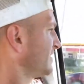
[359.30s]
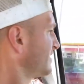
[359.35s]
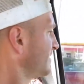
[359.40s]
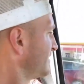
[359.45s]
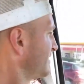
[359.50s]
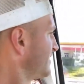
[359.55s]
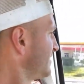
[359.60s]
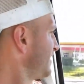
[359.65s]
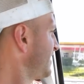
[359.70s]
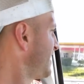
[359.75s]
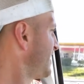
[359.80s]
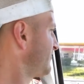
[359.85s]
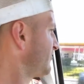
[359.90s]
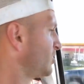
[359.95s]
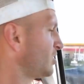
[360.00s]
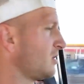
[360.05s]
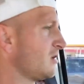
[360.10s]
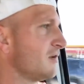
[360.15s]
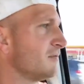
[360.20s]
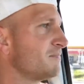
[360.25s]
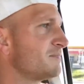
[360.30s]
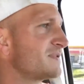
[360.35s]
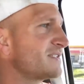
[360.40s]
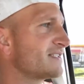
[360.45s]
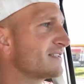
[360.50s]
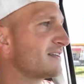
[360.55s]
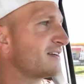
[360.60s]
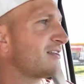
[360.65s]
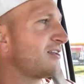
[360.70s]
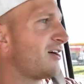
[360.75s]
have clumps
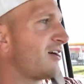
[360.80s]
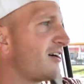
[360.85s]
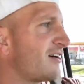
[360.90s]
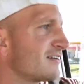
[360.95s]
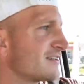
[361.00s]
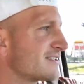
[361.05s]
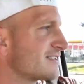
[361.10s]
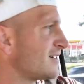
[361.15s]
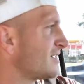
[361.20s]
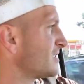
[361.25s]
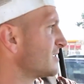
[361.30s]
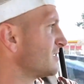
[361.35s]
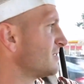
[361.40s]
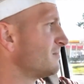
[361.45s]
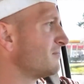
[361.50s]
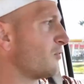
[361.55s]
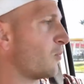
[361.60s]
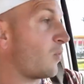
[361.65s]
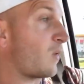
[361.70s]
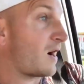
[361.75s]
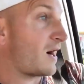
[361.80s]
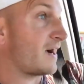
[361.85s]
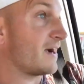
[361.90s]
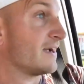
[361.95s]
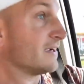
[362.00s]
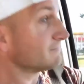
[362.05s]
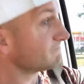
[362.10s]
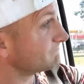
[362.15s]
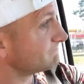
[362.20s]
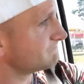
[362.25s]
and clogs on them.
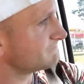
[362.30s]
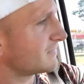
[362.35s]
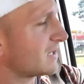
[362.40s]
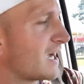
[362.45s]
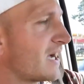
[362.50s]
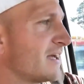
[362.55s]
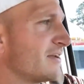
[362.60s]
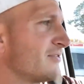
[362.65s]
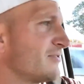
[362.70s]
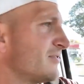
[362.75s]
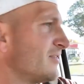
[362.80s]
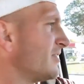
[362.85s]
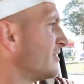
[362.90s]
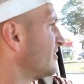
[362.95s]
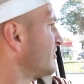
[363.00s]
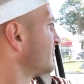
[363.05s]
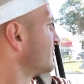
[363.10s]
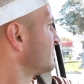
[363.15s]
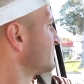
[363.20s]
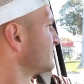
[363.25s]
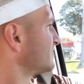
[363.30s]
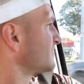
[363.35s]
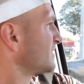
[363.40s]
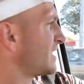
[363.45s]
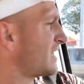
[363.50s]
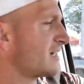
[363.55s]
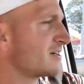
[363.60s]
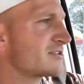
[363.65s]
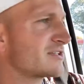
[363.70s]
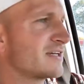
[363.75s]
Why? I don't know.
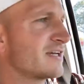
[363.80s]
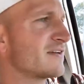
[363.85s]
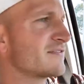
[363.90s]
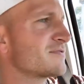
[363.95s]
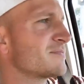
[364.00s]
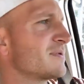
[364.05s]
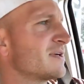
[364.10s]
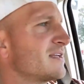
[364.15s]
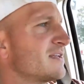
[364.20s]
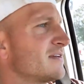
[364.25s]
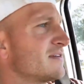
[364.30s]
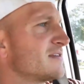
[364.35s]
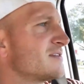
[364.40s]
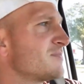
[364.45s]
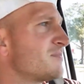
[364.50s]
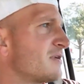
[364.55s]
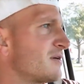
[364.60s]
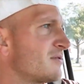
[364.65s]
Actually, I have some ideas, but we're